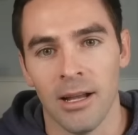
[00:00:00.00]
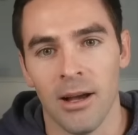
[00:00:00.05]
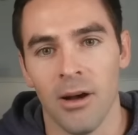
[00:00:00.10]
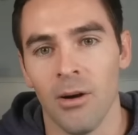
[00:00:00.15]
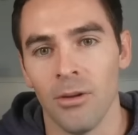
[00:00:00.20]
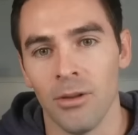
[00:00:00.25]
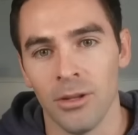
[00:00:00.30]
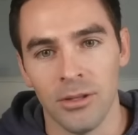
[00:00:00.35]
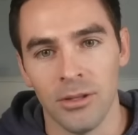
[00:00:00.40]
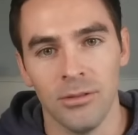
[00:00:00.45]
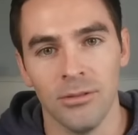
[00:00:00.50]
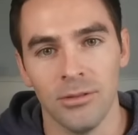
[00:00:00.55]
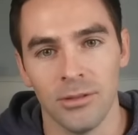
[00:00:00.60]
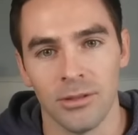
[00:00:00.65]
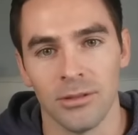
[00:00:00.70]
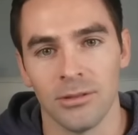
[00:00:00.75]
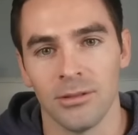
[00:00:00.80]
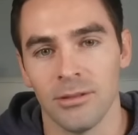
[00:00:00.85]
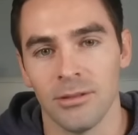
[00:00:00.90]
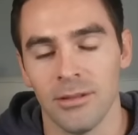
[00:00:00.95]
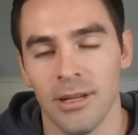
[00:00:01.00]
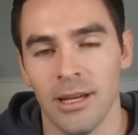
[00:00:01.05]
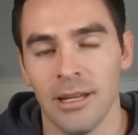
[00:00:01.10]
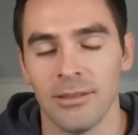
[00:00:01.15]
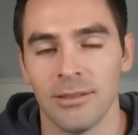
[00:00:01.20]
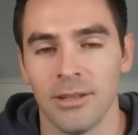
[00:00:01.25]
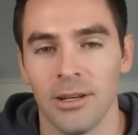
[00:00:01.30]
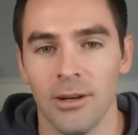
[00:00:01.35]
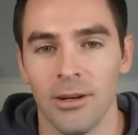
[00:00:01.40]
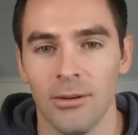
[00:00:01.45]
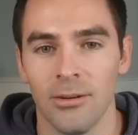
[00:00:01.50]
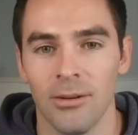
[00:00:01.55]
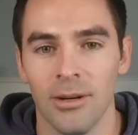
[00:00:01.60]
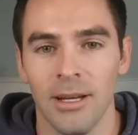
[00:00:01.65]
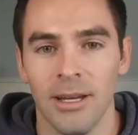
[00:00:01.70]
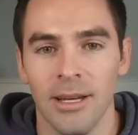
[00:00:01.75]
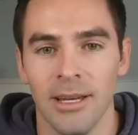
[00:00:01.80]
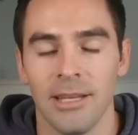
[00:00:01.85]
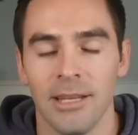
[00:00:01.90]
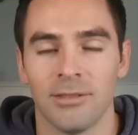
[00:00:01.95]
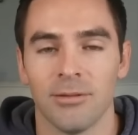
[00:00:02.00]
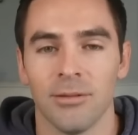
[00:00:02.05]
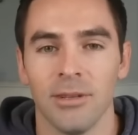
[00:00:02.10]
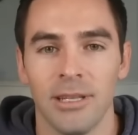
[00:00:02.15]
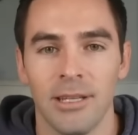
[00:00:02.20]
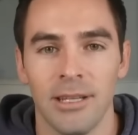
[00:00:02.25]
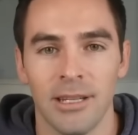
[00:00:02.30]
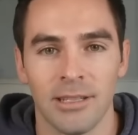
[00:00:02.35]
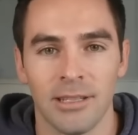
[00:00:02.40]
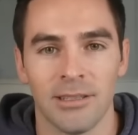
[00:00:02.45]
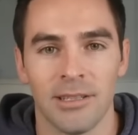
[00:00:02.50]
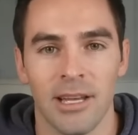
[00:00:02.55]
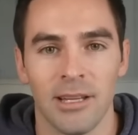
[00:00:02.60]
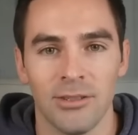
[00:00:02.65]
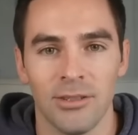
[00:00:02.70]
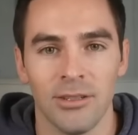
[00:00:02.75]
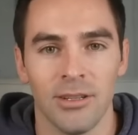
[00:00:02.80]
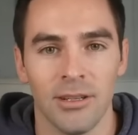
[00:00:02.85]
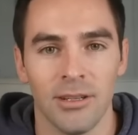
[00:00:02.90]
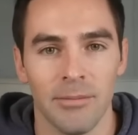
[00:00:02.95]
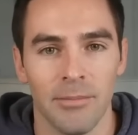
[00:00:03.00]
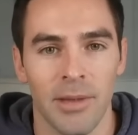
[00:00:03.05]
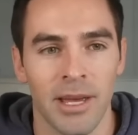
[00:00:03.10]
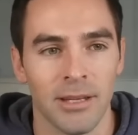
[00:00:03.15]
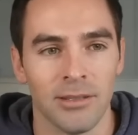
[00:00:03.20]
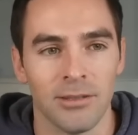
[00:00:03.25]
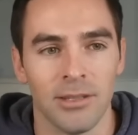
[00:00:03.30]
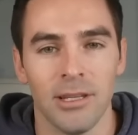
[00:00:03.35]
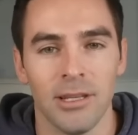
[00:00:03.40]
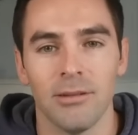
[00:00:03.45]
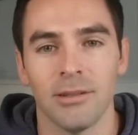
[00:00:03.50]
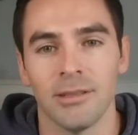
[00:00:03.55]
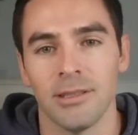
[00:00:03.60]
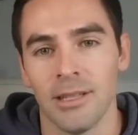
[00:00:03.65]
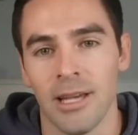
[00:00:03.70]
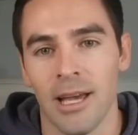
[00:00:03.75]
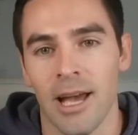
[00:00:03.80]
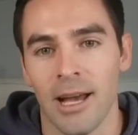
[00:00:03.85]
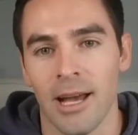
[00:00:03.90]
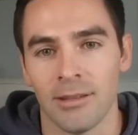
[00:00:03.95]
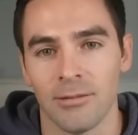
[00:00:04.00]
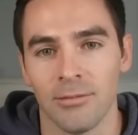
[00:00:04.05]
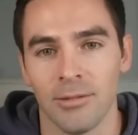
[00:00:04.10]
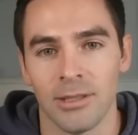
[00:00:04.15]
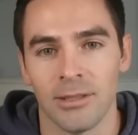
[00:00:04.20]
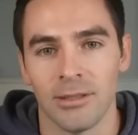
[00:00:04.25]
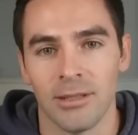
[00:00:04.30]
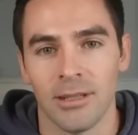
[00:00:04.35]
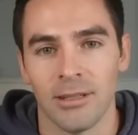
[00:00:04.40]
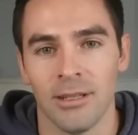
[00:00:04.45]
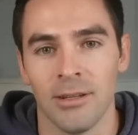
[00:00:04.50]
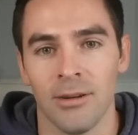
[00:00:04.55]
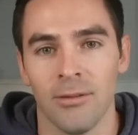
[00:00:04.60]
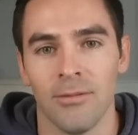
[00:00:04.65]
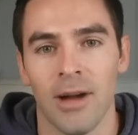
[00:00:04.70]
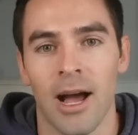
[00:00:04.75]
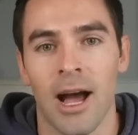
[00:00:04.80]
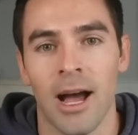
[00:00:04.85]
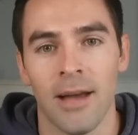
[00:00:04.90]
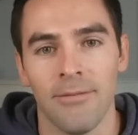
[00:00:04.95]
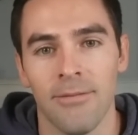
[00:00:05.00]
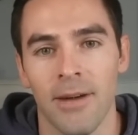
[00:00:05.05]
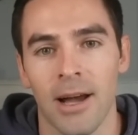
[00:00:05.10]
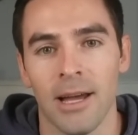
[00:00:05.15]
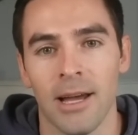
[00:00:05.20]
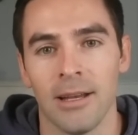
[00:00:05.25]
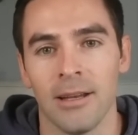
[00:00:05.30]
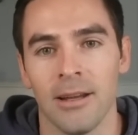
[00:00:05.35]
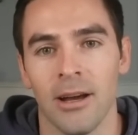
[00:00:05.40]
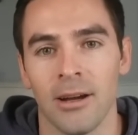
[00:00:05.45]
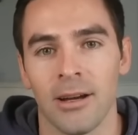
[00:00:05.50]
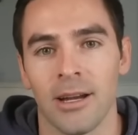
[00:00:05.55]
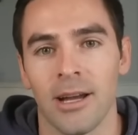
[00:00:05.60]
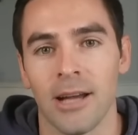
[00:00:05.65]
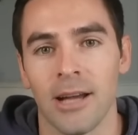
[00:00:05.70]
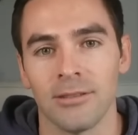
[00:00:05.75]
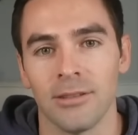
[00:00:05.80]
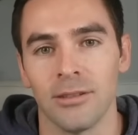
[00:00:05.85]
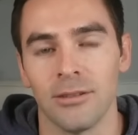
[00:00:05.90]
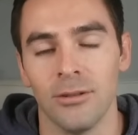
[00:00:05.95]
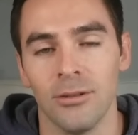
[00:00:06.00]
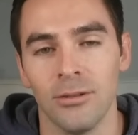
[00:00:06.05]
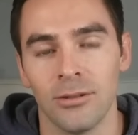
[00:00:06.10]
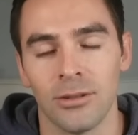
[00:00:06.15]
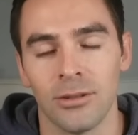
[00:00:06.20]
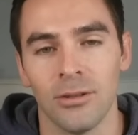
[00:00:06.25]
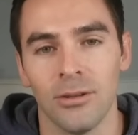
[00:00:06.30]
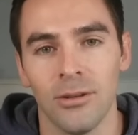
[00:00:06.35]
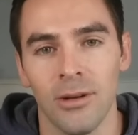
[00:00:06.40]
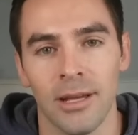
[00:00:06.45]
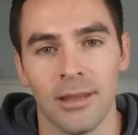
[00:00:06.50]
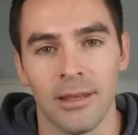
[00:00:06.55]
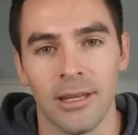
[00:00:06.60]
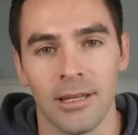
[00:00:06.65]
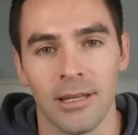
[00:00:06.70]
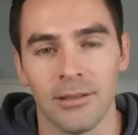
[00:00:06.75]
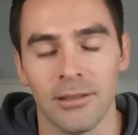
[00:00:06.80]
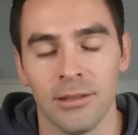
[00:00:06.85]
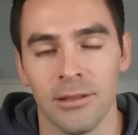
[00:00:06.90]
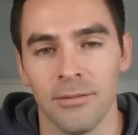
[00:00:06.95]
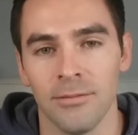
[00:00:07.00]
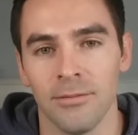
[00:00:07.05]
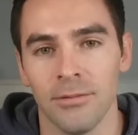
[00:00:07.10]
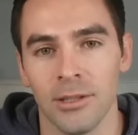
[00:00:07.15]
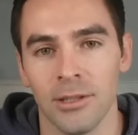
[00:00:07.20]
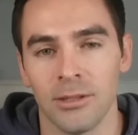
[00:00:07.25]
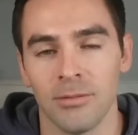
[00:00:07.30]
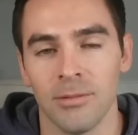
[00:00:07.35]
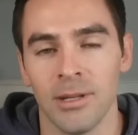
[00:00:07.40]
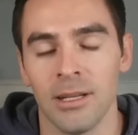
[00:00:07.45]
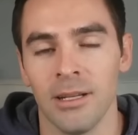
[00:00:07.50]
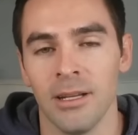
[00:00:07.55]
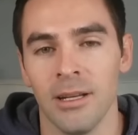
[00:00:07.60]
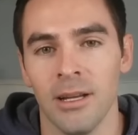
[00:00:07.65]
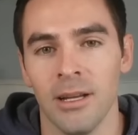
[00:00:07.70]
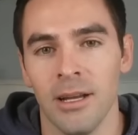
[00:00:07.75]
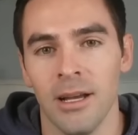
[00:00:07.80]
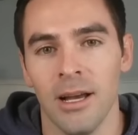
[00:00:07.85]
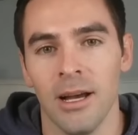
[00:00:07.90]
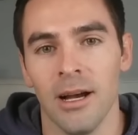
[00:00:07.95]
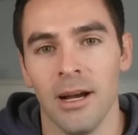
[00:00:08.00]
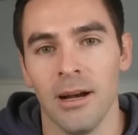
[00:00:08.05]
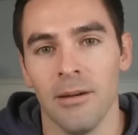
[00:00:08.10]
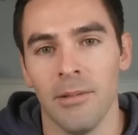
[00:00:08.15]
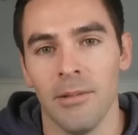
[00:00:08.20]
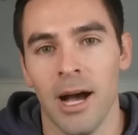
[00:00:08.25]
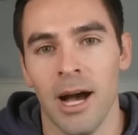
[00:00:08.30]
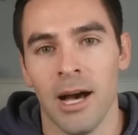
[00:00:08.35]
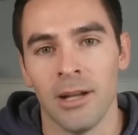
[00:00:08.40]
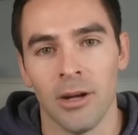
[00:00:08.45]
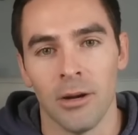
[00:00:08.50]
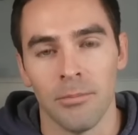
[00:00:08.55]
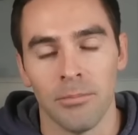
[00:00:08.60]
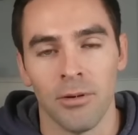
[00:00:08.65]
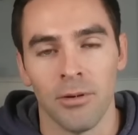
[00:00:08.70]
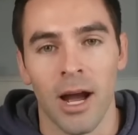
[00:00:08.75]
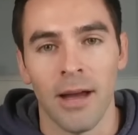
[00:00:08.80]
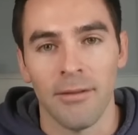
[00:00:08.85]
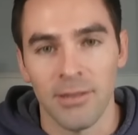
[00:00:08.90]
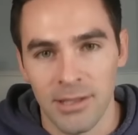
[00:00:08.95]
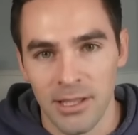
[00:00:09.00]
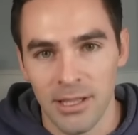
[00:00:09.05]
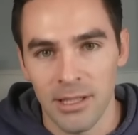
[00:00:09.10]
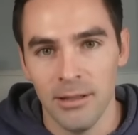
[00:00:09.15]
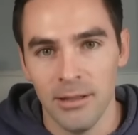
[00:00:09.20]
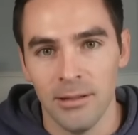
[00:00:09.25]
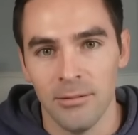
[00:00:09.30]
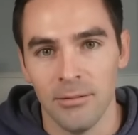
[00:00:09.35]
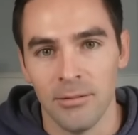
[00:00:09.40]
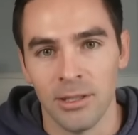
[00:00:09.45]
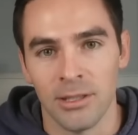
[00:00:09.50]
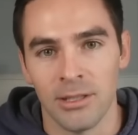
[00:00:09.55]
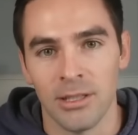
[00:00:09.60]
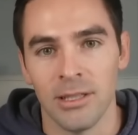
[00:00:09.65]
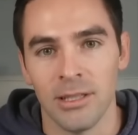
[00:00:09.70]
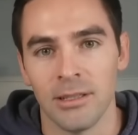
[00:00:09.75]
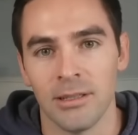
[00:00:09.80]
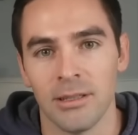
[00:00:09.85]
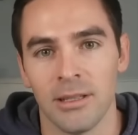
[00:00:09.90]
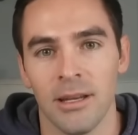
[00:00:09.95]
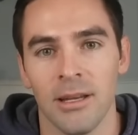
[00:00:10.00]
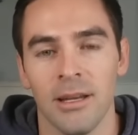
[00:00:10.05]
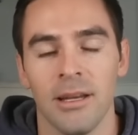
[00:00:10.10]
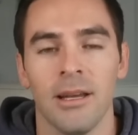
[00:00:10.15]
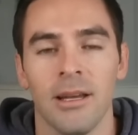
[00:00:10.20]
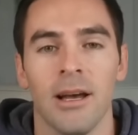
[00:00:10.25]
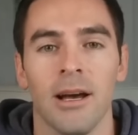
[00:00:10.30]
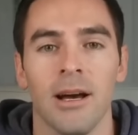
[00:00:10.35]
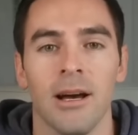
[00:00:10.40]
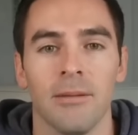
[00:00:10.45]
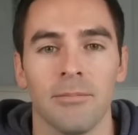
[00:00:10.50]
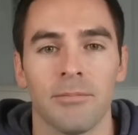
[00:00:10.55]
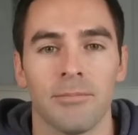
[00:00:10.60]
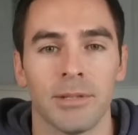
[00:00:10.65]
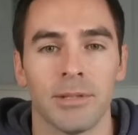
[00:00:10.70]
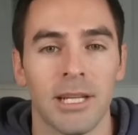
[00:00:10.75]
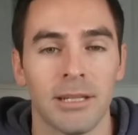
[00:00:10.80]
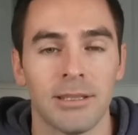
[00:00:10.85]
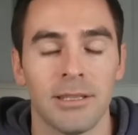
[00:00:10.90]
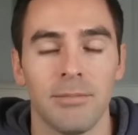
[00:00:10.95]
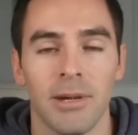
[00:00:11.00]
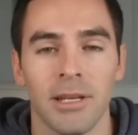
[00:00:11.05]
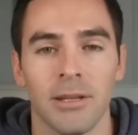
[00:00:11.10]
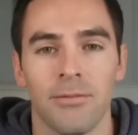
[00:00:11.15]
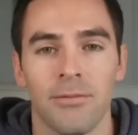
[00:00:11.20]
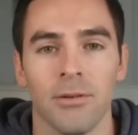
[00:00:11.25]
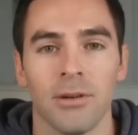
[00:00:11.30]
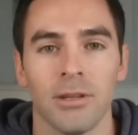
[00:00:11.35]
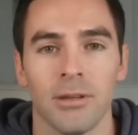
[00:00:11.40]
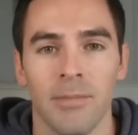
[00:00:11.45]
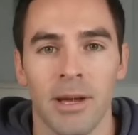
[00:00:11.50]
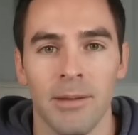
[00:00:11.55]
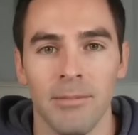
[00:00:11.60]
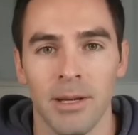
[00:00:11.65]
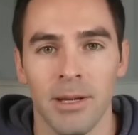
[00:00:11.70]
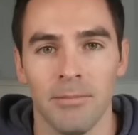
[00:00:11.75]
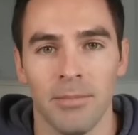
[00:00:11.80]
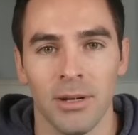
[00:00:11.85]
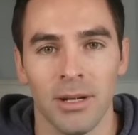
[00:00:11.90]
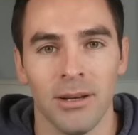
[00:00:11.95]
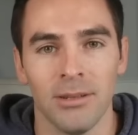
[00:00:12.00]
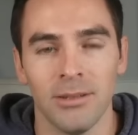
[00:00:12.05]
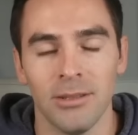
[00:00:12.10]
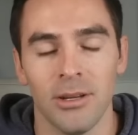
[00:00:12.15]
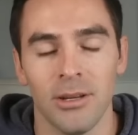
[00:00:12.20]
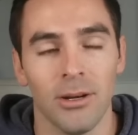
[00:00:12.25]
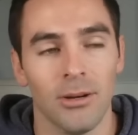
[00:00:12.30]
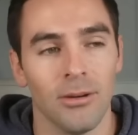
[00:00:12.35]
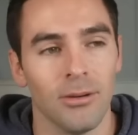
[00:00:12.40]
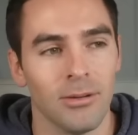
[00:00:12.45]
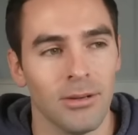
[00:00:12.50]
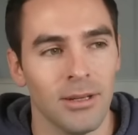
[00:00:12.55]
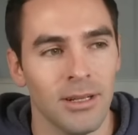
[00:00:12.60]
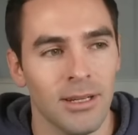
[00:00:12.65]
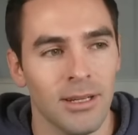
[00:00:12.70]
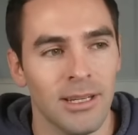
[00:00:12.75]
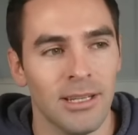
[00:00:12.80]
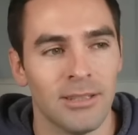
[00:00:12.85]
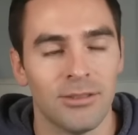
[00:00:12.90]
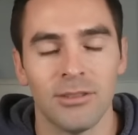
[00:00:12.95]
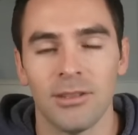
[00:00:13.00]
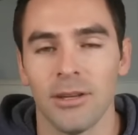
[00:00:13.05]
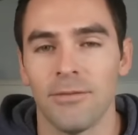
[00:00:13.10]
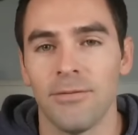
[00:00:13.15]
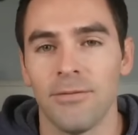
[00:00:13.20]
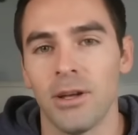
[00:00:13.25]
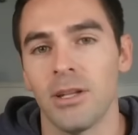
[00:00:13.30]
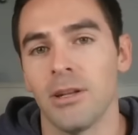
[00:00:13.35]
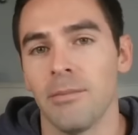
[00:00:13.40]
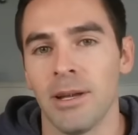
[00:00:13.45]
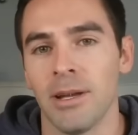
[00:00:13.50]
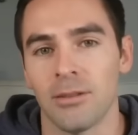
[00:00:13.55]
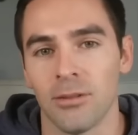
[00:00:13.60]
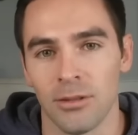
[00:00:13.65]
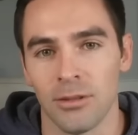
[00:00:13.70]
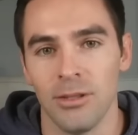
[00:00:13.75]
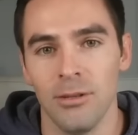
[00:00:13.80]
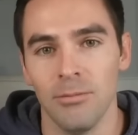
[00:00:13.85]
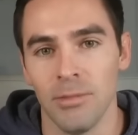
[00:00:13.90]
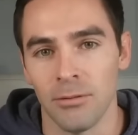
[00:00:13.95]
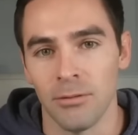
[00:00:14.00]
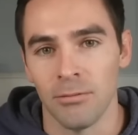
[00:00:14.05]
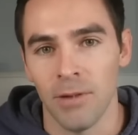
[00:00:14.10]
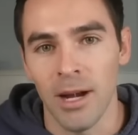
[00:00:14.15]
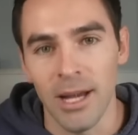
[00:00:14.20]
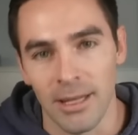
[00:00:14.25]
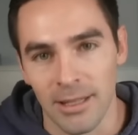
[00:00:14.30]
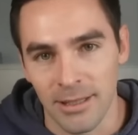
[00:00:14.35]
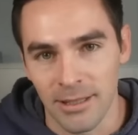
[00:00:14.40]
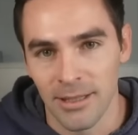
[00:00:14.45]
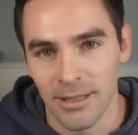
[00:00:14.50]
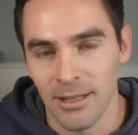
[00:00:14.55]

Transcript: all the users. And so it's really an extension of the Bank Secrecy Act, which, you know, I find unconstitutional. I think it's an infringement on our privacy, which is protected by the Fourth Amendment, but also it's just a fundamental human right,